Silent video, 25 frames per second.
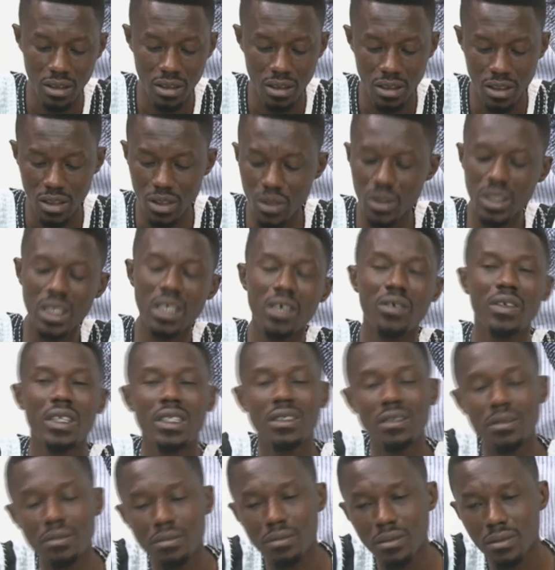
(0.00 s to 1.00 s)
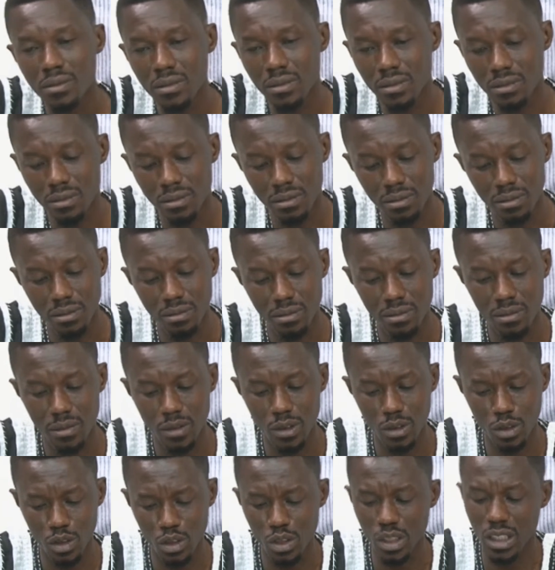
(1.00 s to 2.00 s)
So even,
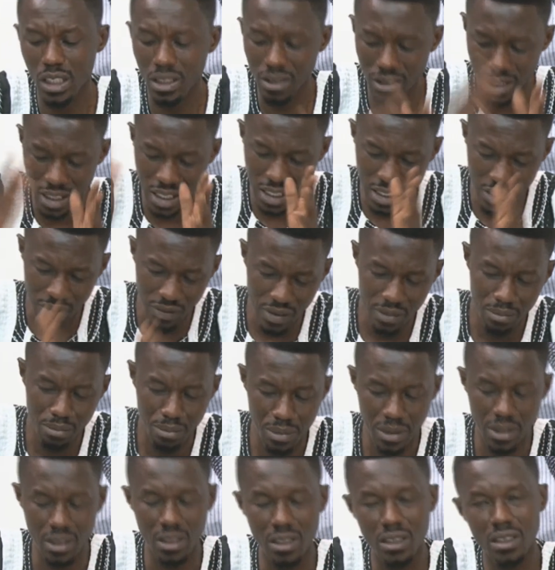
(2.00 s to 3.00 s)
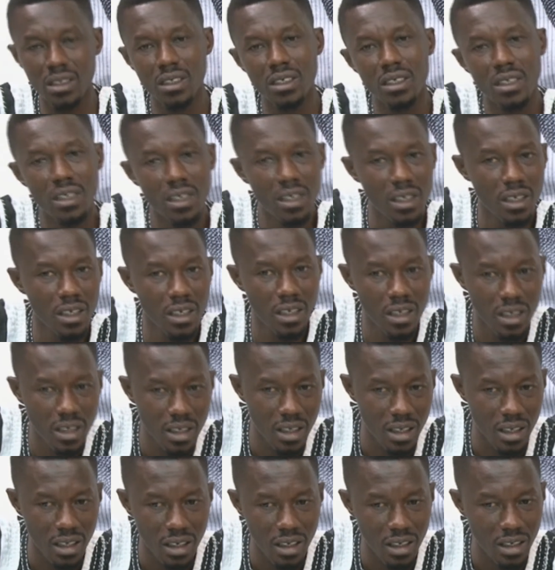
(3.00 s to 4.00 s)
should there even be
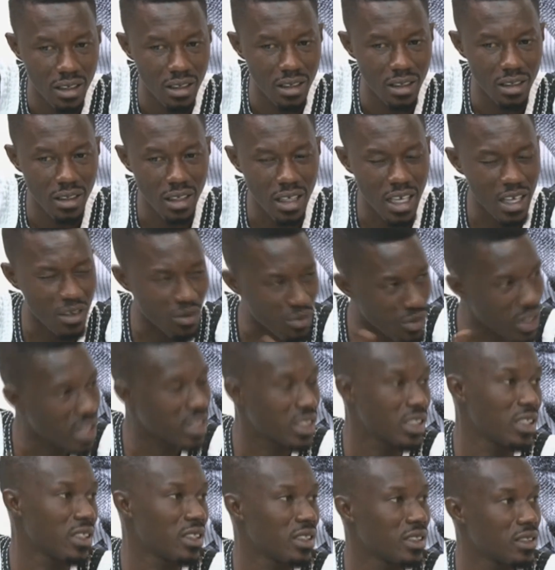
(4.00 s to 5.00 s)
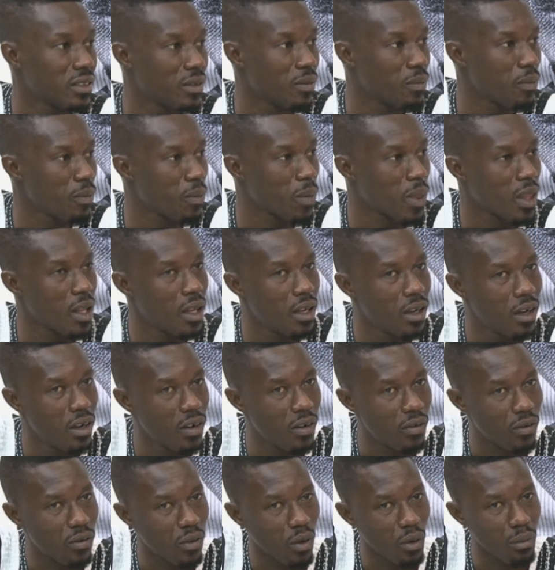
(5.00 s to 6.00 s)
a reason
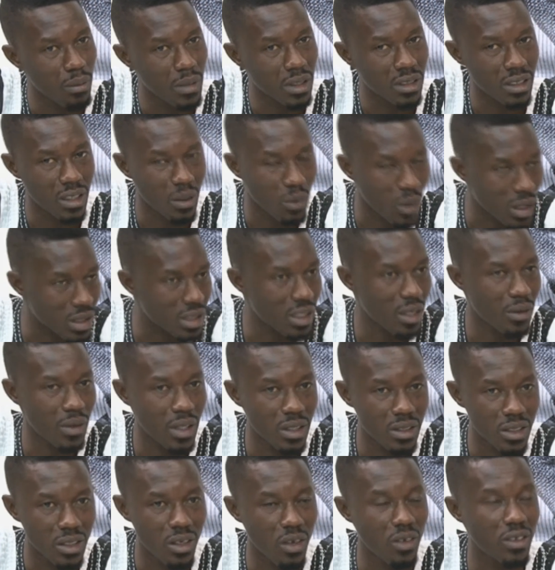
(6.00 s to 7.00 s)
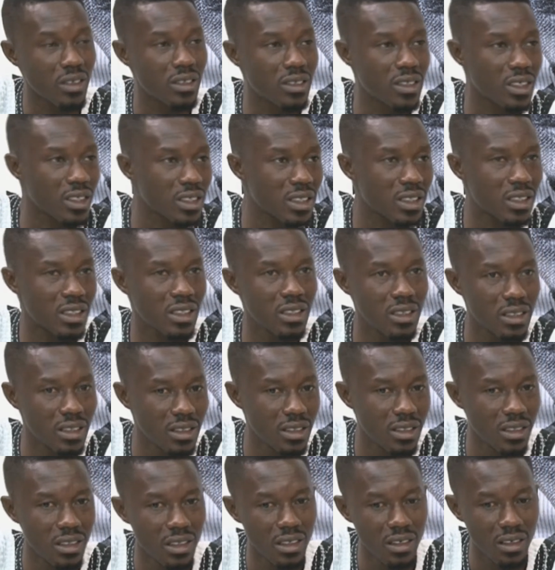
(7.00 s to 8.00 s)
for Mr. Ouattara to contest
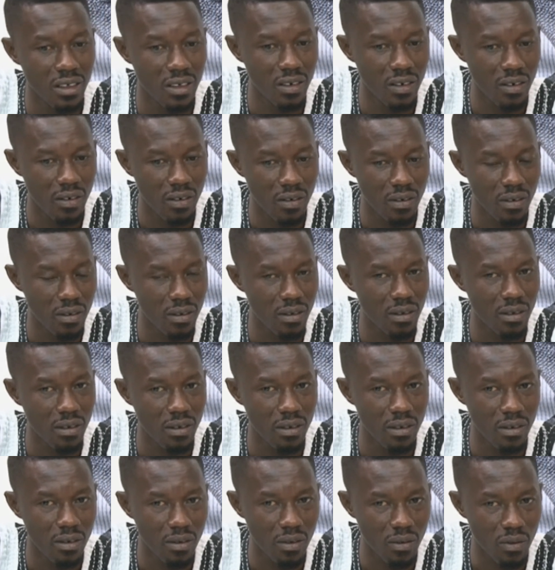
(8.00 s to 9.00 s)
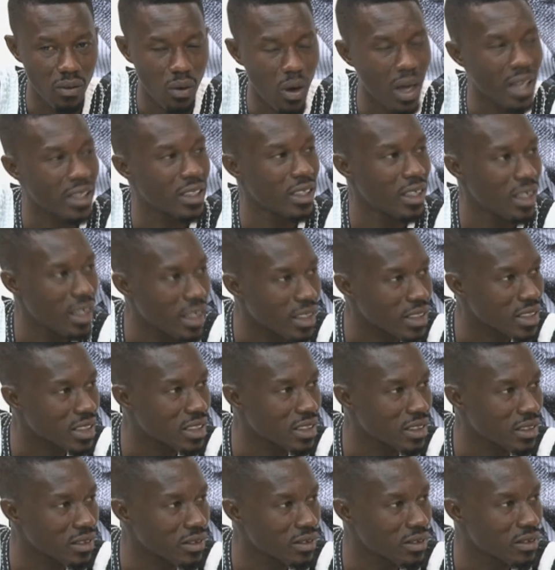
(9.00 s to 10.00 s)
for an
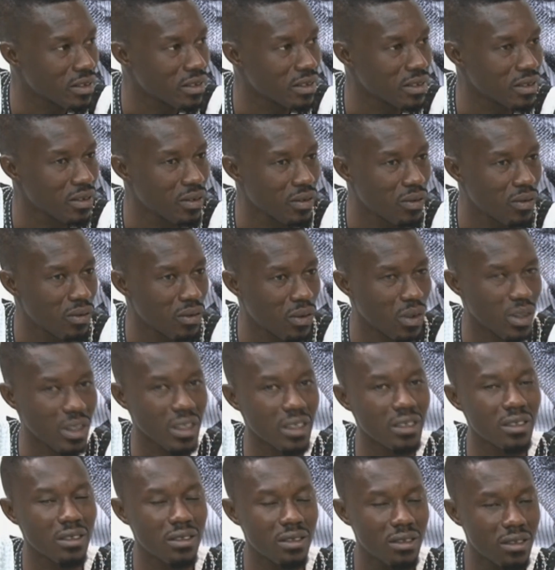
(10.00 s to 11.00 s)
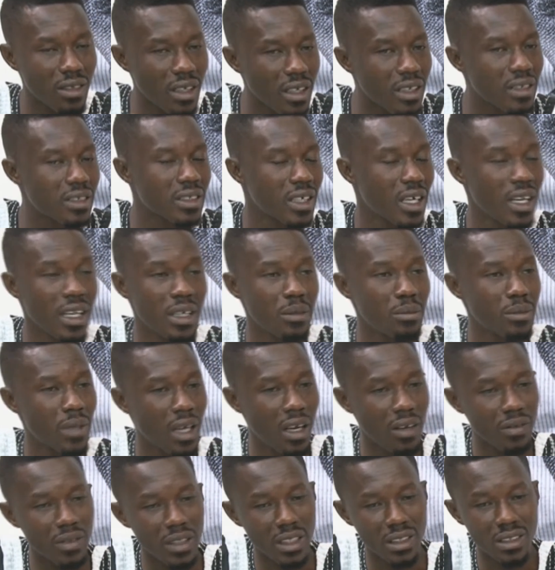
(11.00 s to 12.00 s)
election for the third time
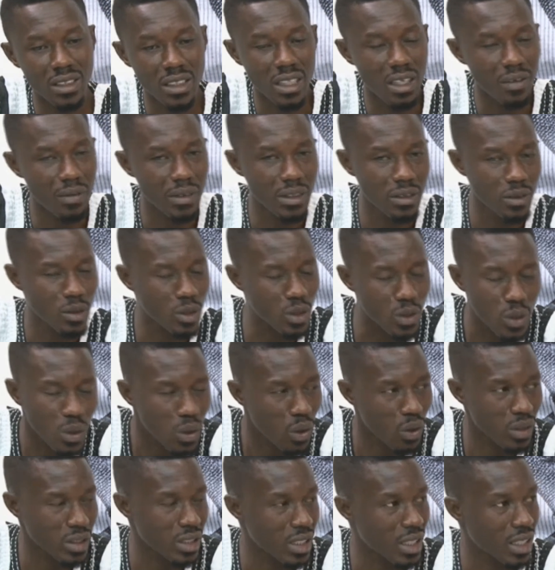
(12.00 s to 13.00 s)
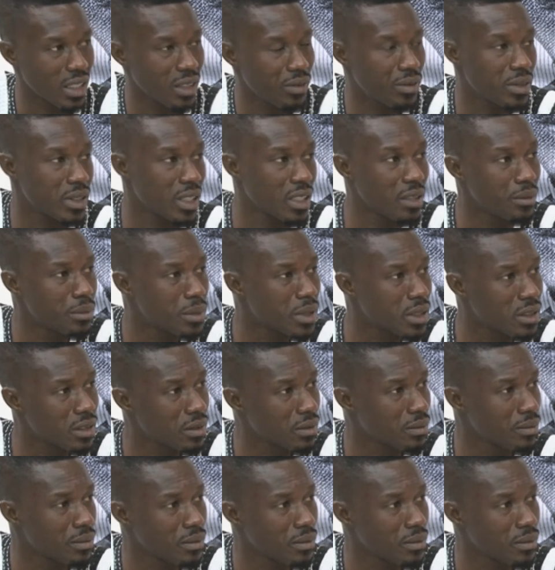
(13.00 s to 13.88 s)
after serving 2 consecutive terms?